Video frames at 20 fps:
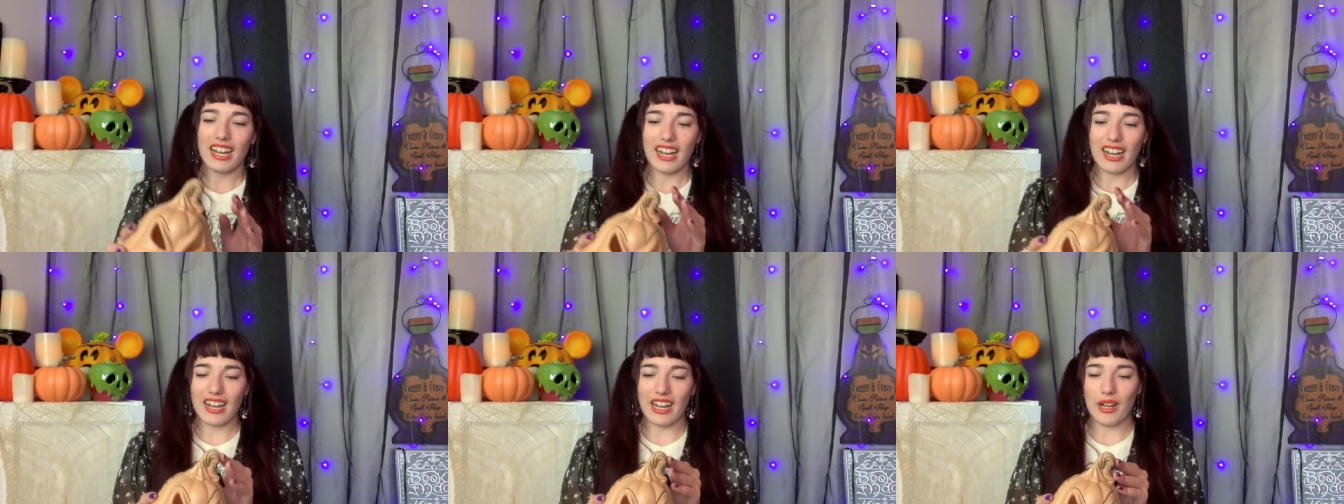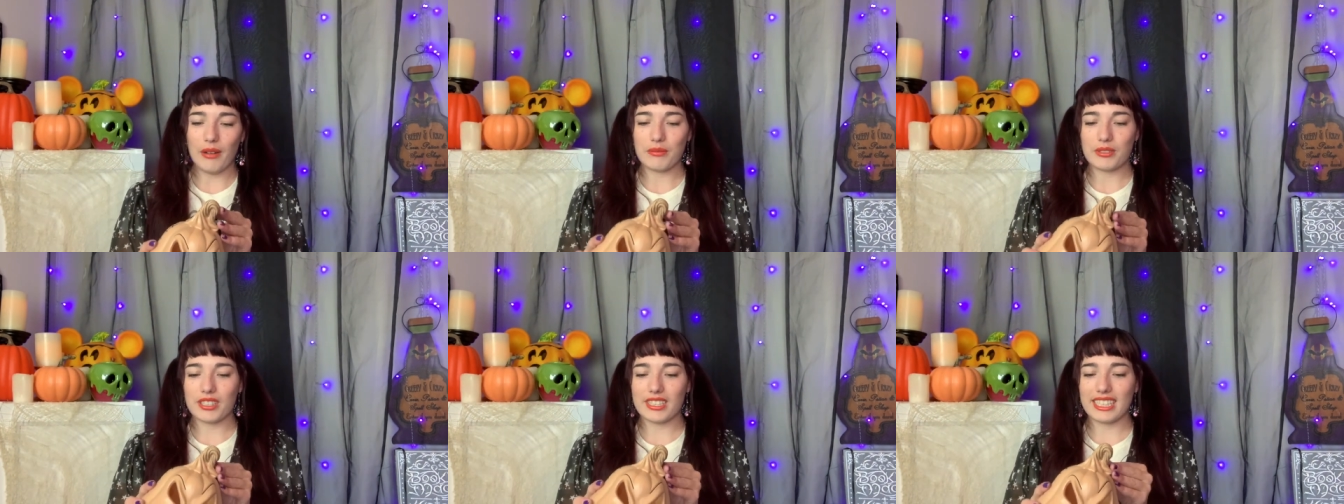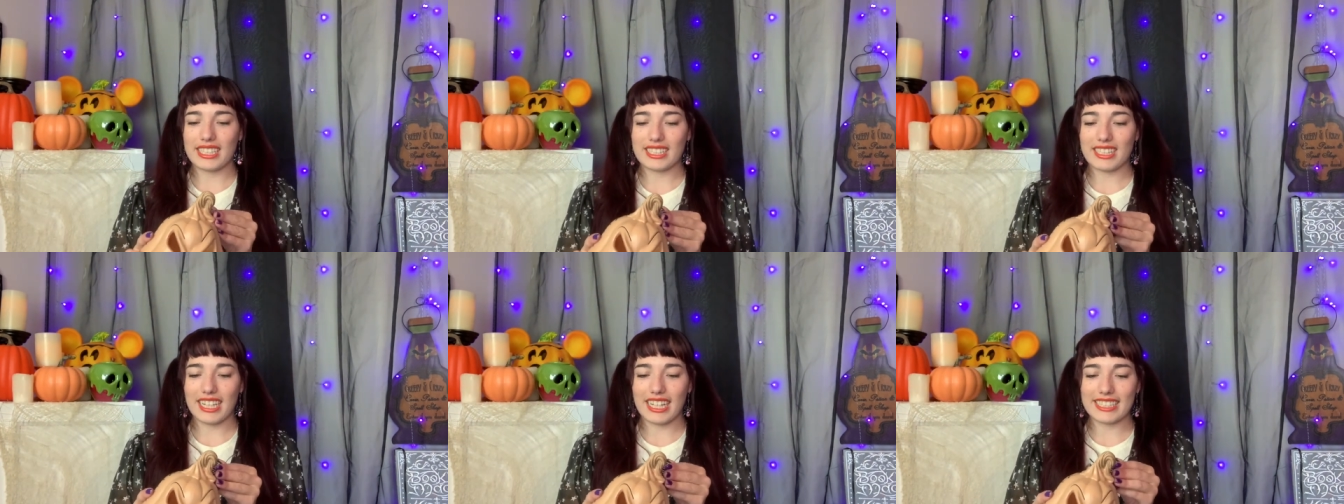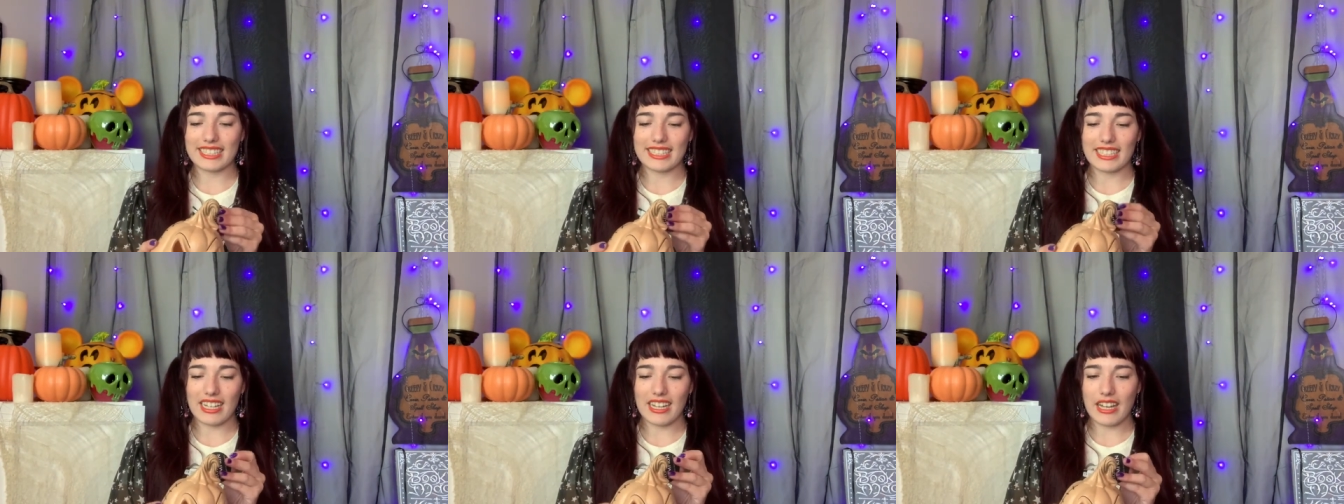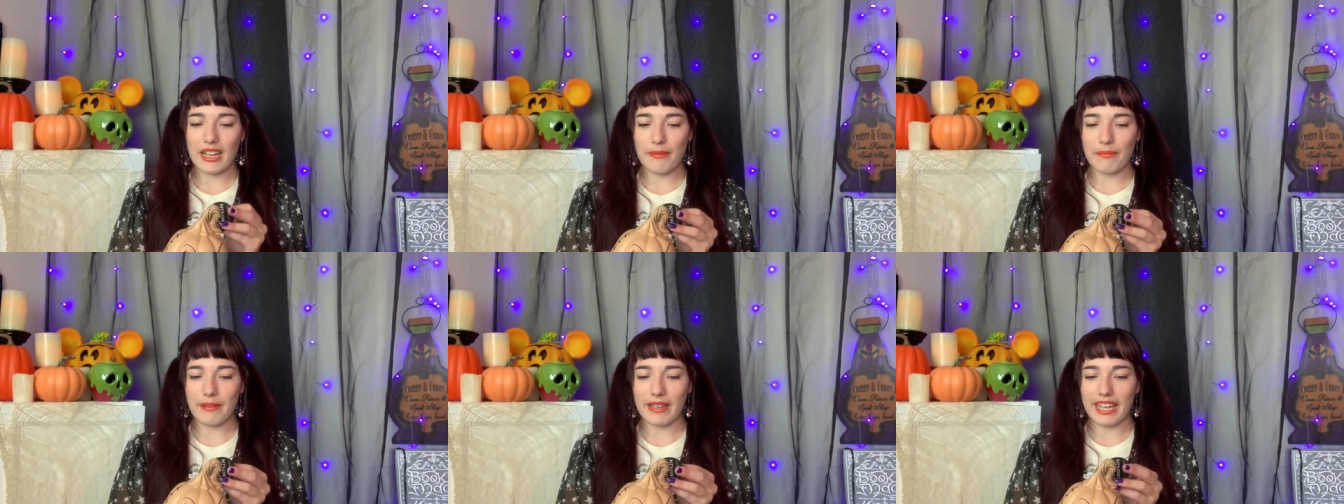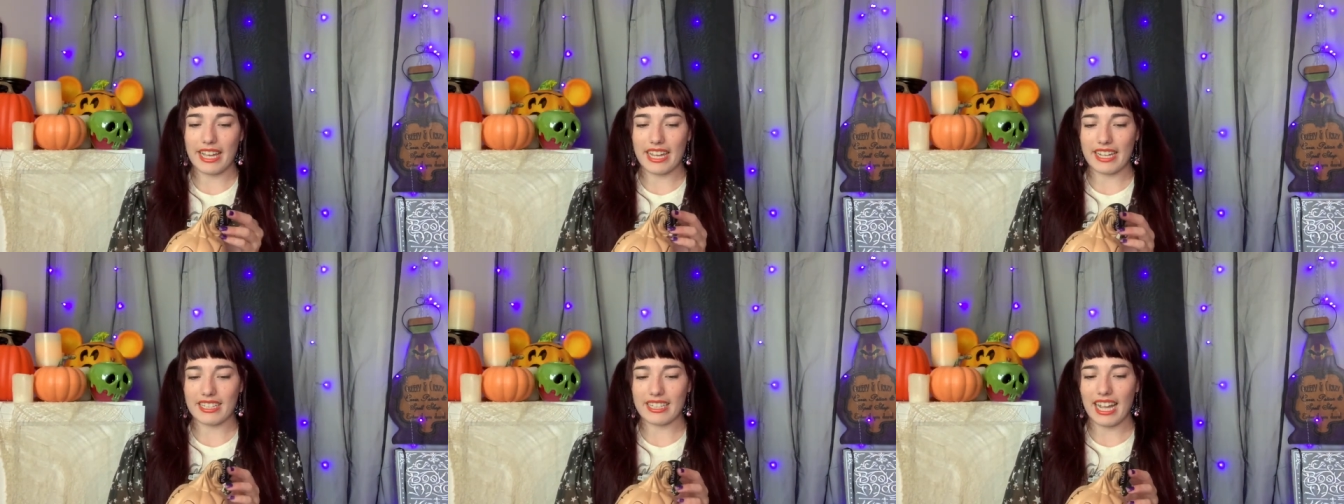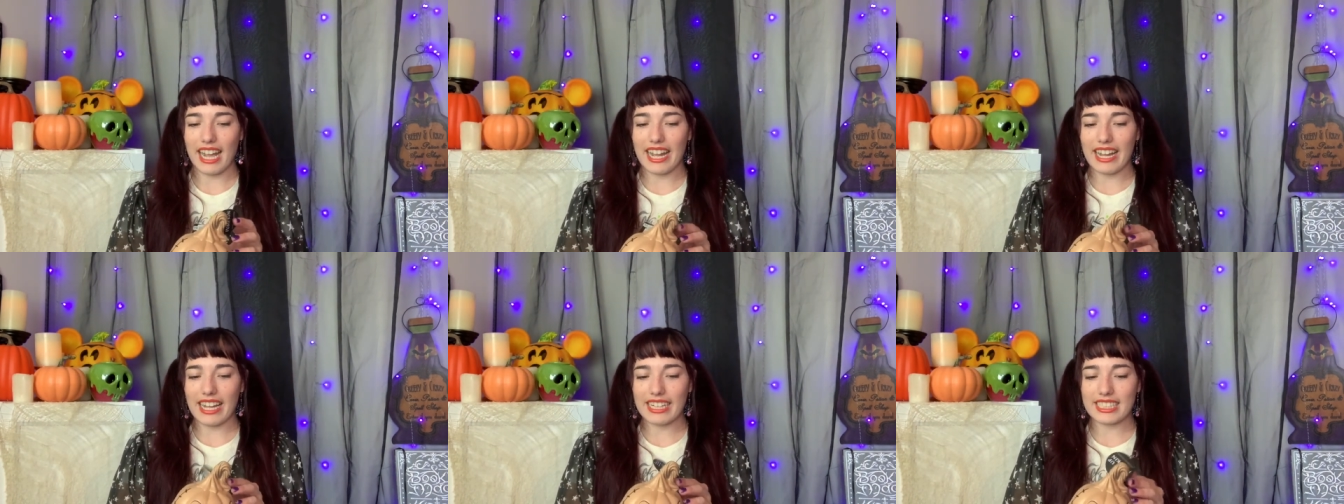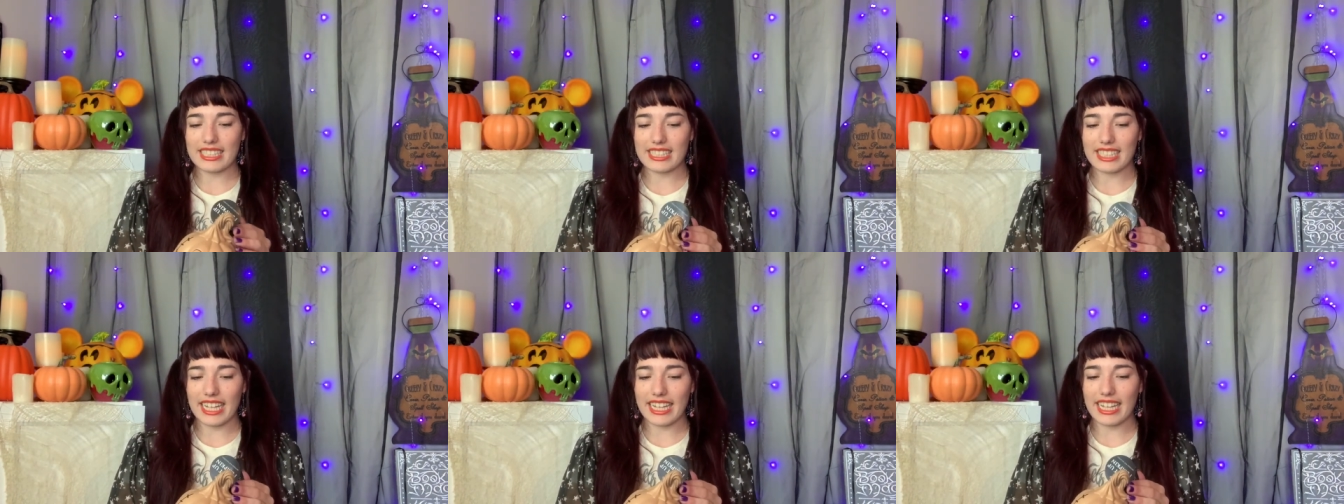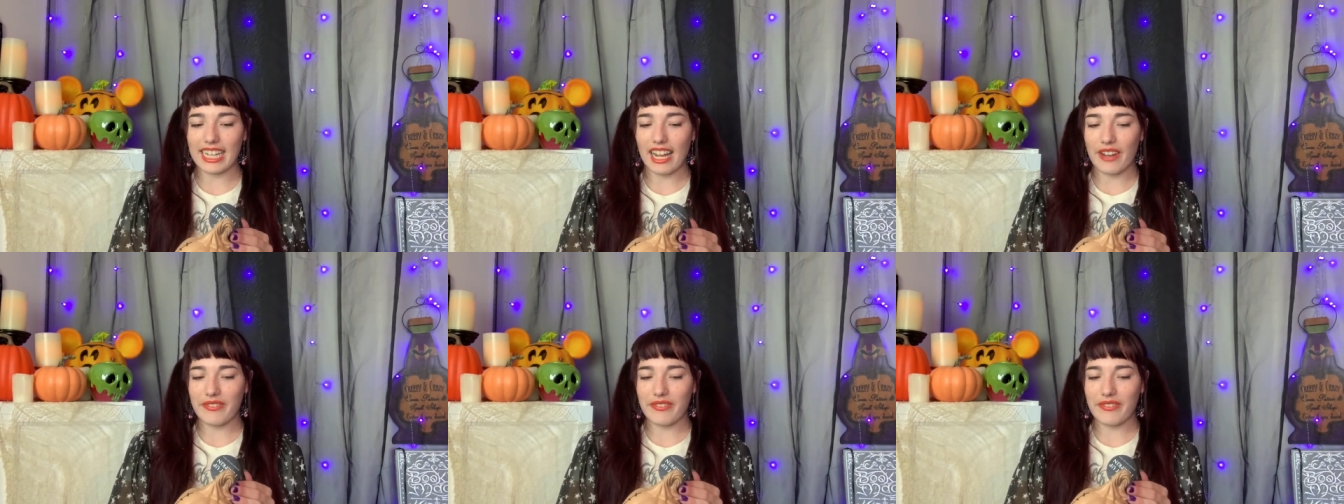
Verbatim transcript: Um, so this lights up, and I just like it.